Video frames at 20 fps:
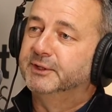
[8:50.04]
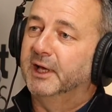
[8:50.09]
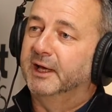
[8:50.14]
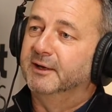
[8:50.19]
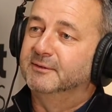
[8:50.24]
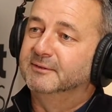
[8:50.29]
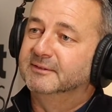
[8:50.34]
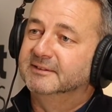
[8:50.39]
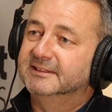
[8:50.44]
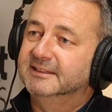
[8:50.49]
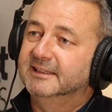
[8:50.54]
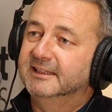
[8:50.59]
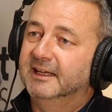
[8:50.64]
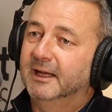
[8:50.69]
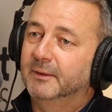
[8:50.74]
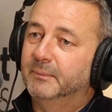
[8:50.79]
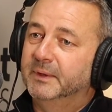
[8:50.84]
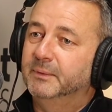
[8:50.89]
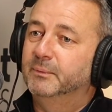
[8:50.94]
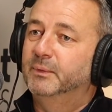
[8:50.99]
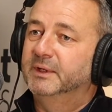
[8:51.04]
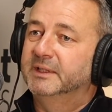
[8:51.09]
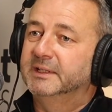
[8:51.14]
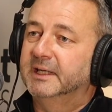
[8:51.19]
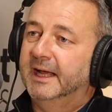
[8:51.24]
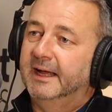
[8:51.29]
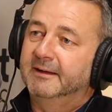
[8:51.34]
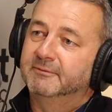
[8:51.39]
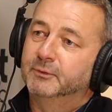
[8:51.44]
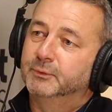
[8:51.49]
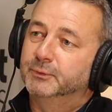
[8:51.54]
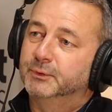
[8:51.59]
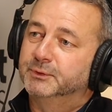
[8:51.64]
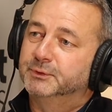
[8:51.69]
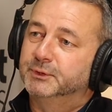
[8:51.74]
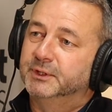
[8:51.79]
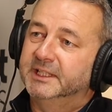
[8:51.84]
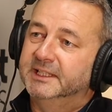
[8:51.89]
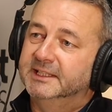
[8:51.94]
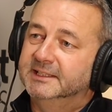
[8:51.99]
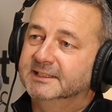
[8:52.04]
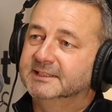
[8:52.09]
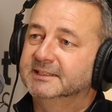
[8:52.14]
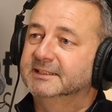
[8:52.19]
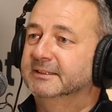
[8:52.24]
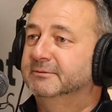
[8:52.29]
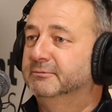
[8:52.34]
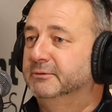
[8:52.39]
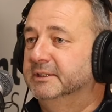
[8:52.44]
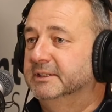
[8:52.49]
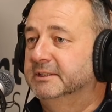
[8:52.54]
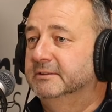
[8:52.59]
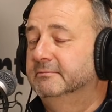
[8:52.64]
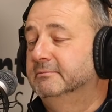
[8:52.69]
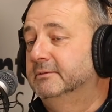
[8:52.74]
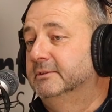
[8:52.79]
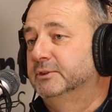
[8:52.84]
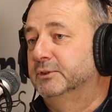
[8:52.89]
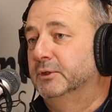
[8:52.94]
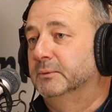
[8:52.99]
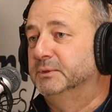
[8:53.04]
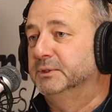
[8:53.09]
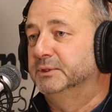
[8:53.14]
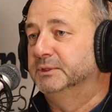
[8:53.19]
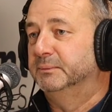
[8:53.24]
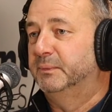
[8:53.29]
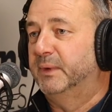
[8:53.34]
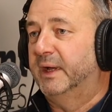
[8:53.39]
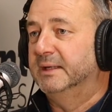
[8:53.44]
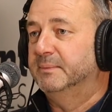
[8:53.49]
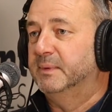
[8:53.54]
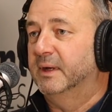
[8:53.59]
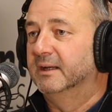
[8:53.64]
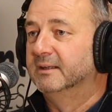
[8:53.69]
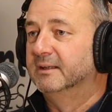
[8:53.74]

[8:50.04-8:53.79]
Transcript: So we wouldn't have all the trees if we stopped using paper.